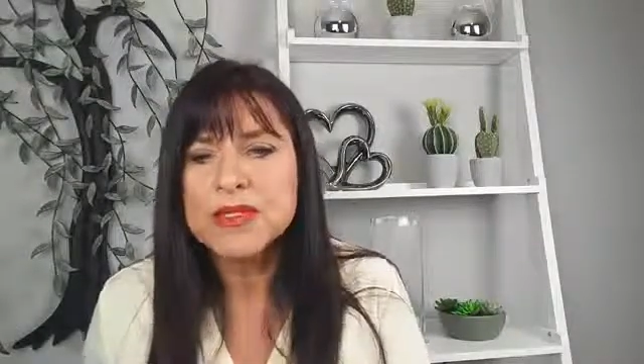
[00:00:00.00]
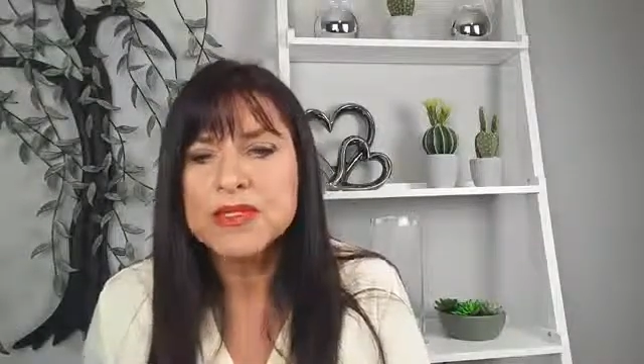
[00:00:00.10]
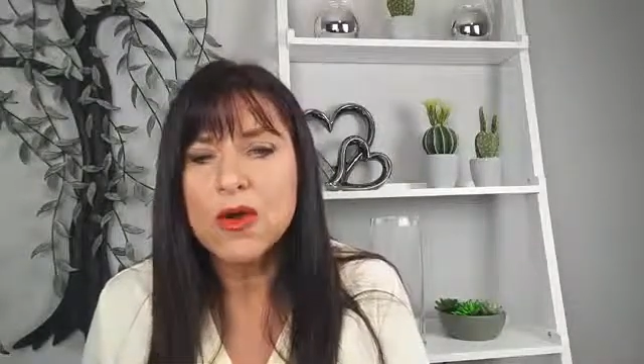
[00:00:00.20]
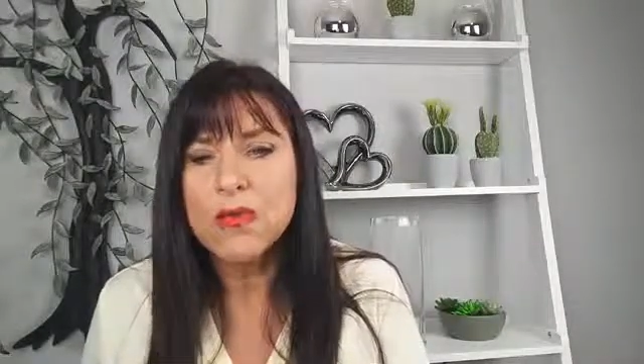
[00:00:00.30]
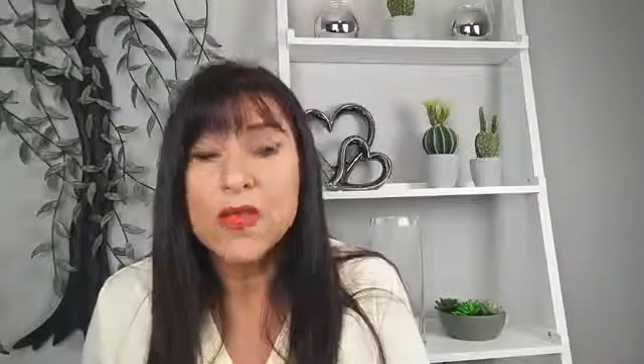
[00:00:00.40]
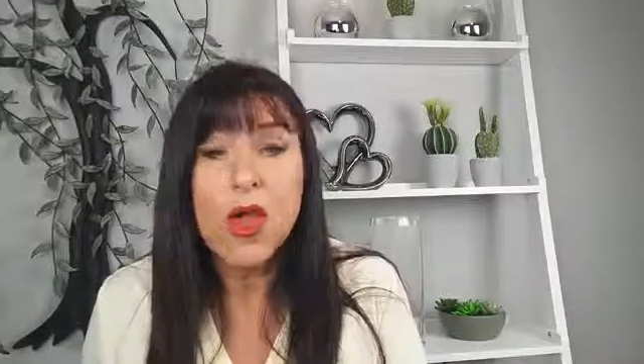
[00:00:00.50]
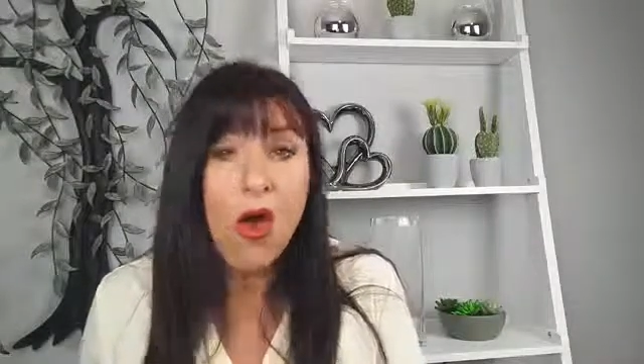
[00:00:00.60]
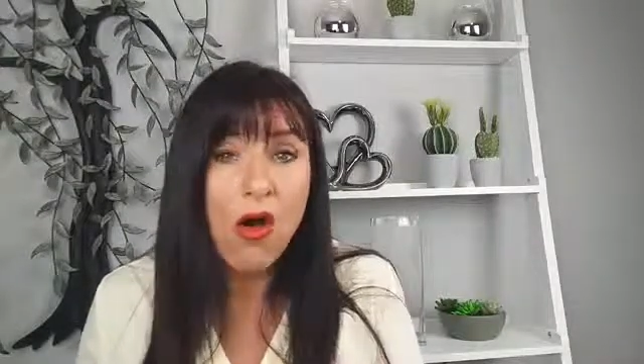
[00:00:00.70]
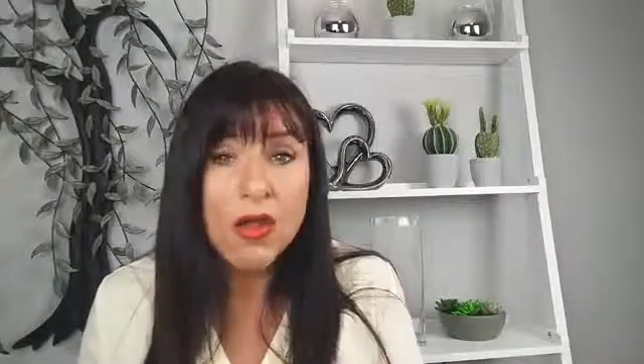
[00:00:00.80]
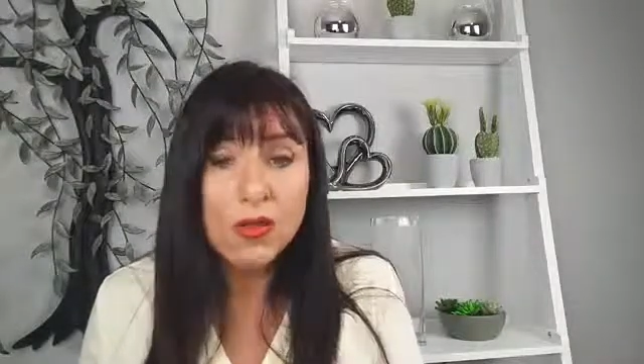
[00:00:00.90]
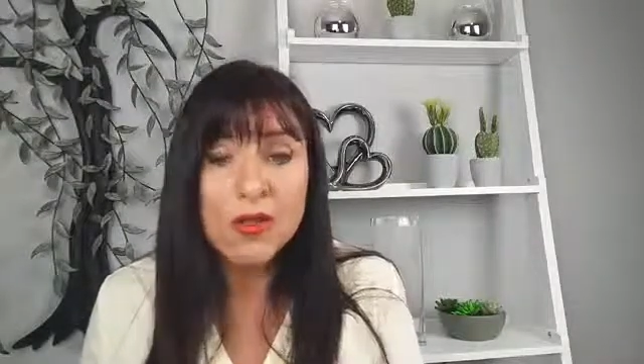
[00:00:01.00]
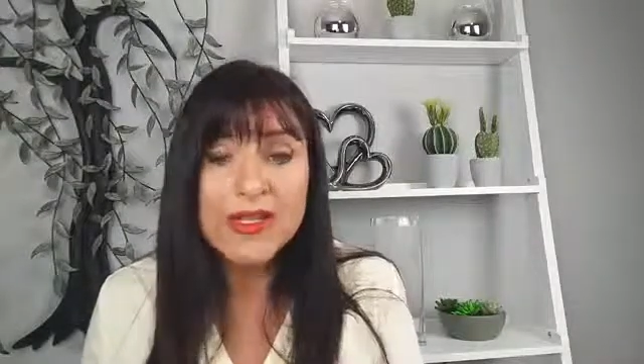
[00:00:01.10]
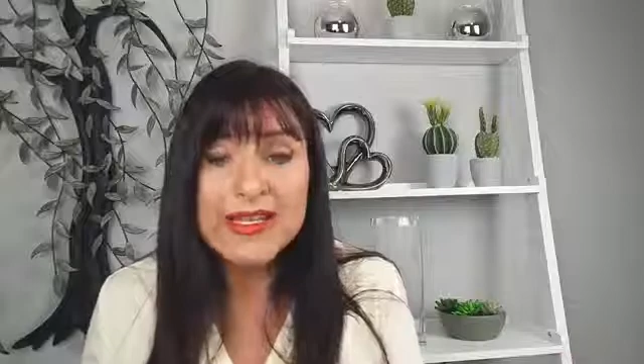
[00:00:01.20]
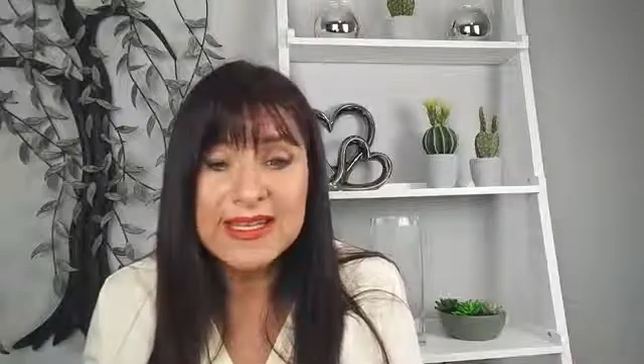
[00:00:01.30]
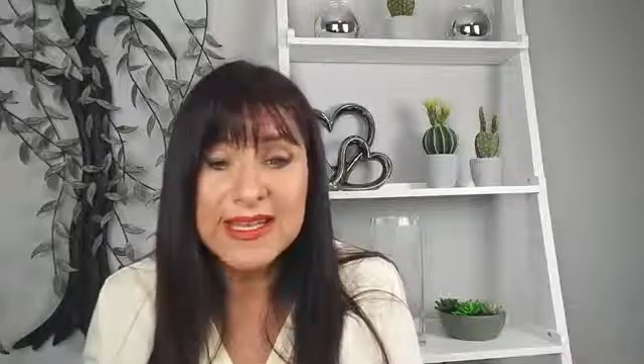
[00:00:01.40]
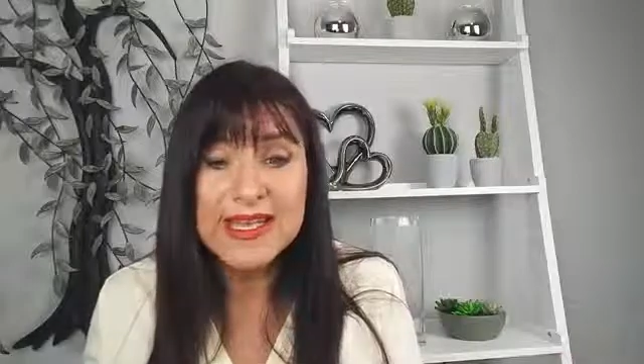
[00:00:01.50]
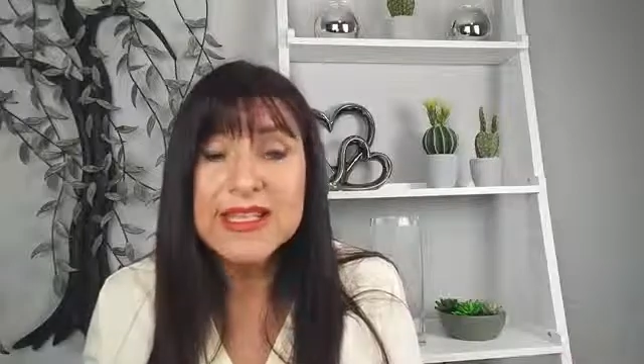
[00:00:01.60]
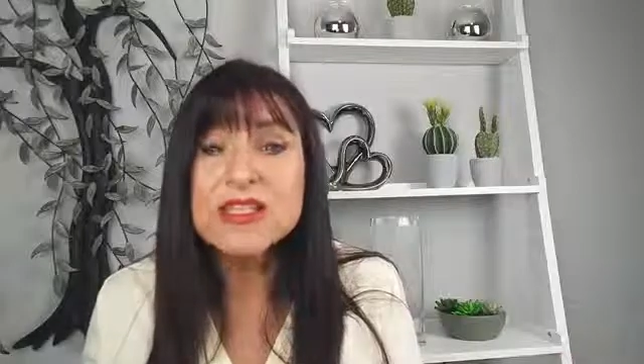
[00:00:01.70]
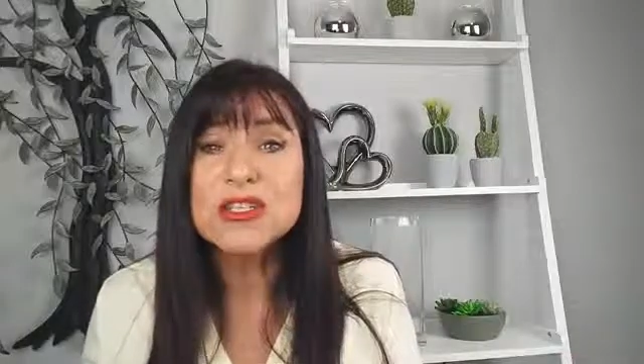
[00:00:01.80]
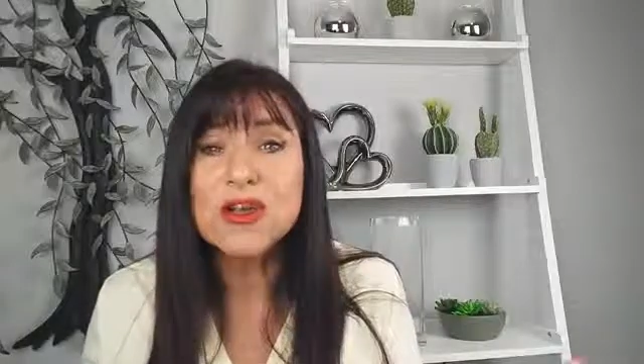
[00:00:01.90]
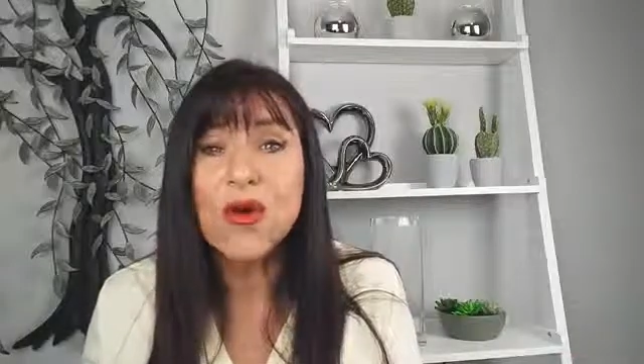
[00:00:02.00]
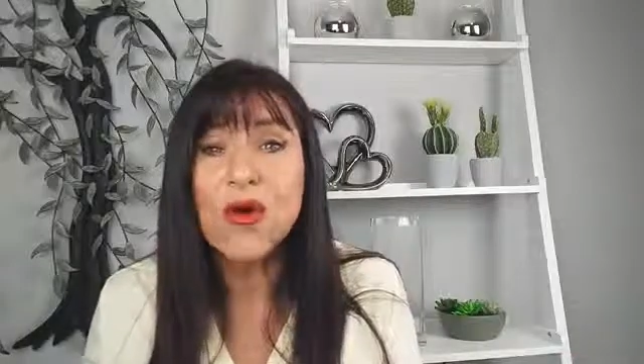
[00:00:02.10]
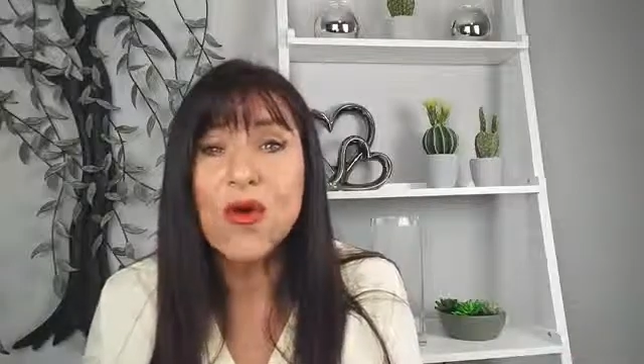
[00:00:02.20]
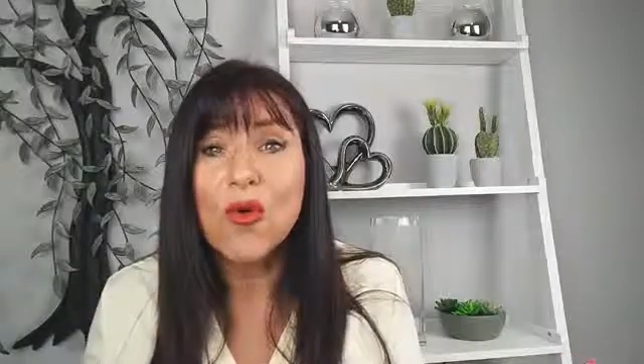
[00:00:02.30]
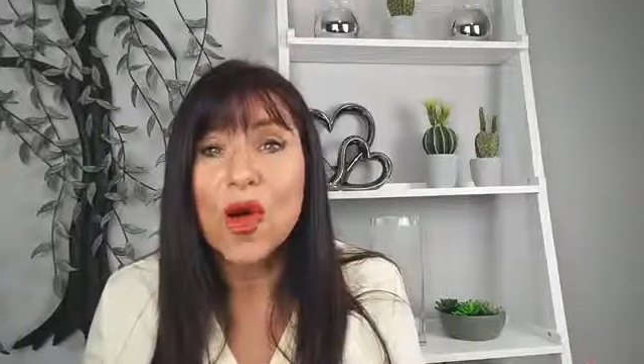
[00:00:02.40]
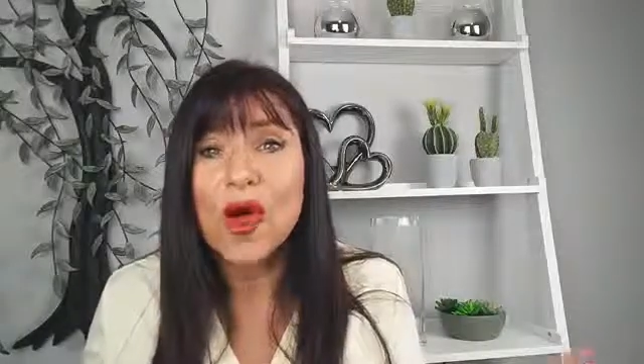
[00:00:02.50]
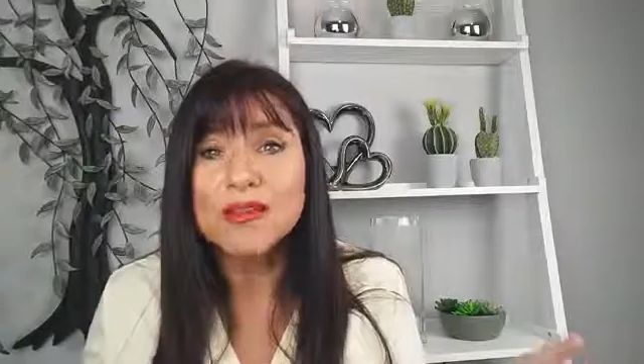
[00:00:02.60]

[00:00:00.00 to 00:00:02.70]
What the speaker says: So all you really need to go